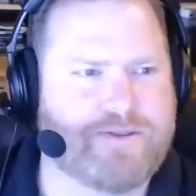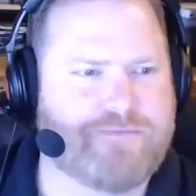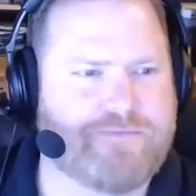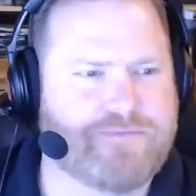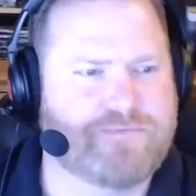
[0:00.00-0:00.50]

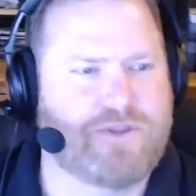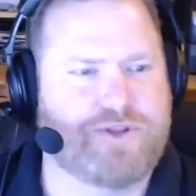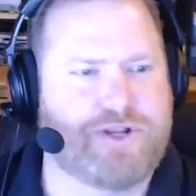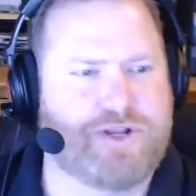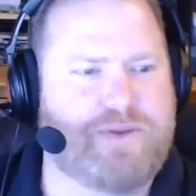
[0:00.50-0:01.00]
I'm
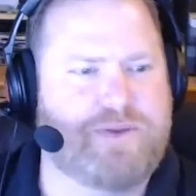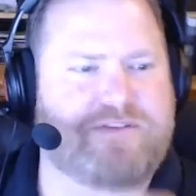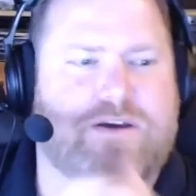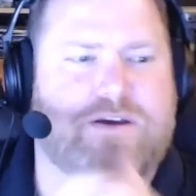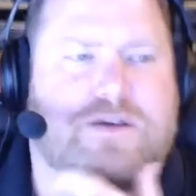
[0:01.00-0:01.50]
looking up
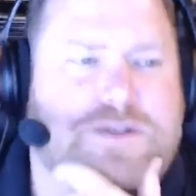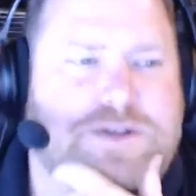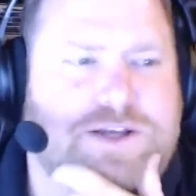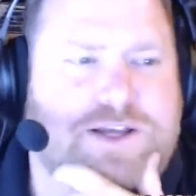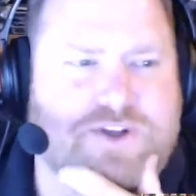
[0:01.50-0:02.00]
his
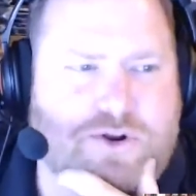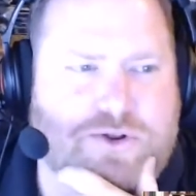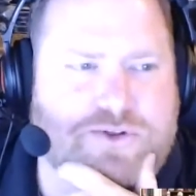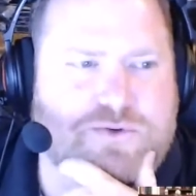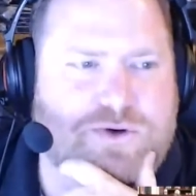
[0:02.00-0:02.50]

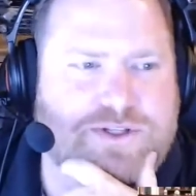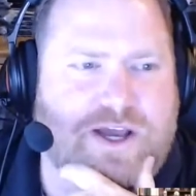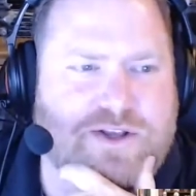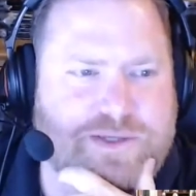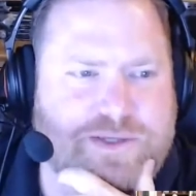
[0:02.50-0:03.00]
article. There's one:
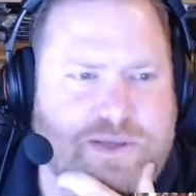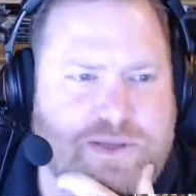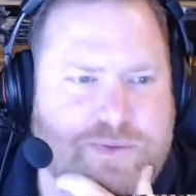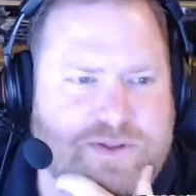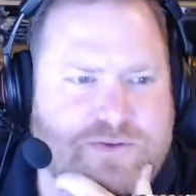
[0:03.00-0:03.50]
calcium
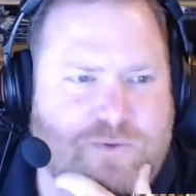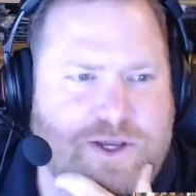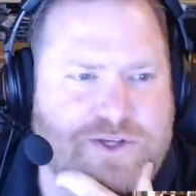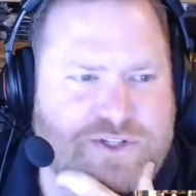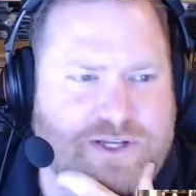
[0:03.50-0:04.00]
supplements, why
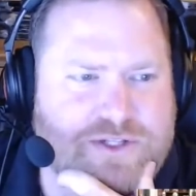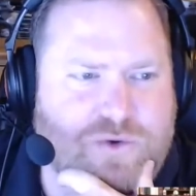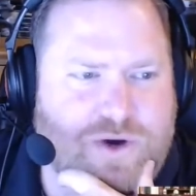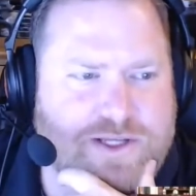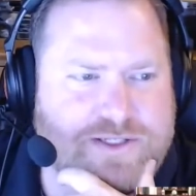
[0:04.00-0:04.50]
you should think
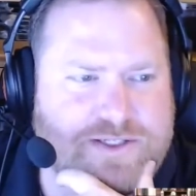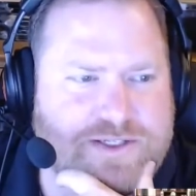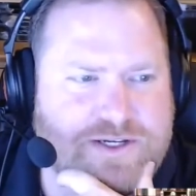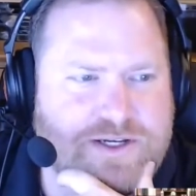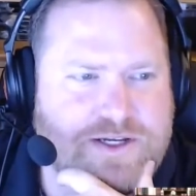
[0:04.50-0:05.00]
twice.
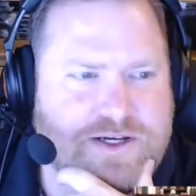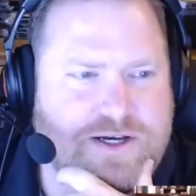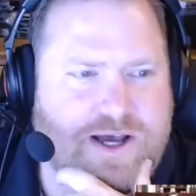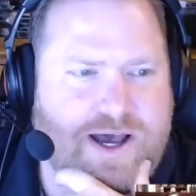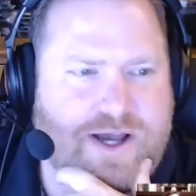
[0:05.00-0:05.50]

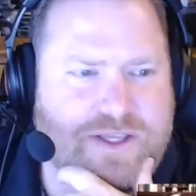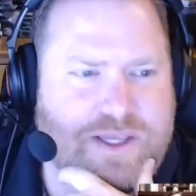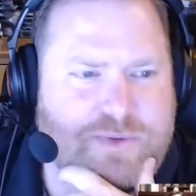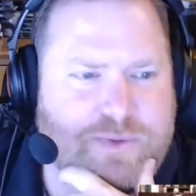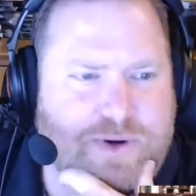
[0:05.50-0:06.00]
How to
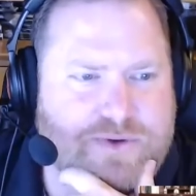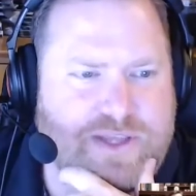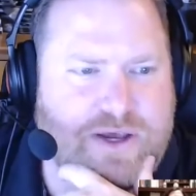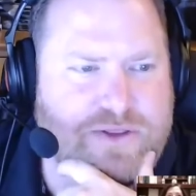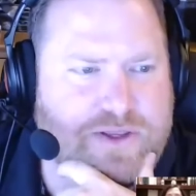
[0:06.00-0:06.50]
keep your bones
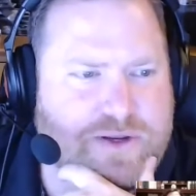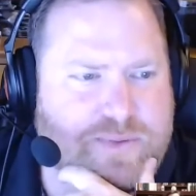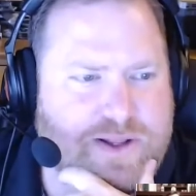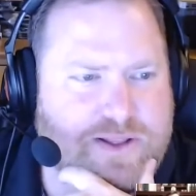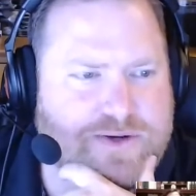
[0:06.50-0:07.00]
healthy on a
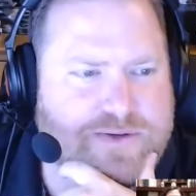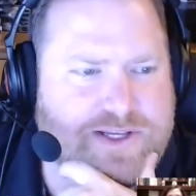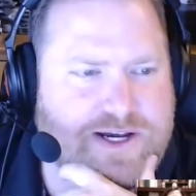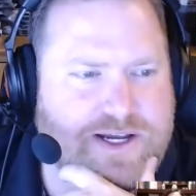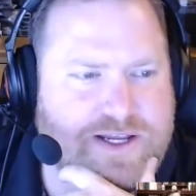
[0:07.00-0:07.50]
paleo
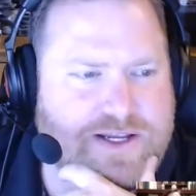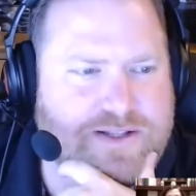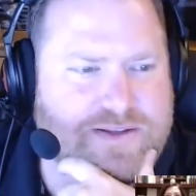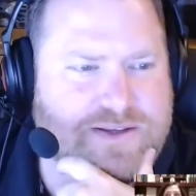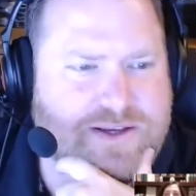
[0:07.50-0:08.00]
diet.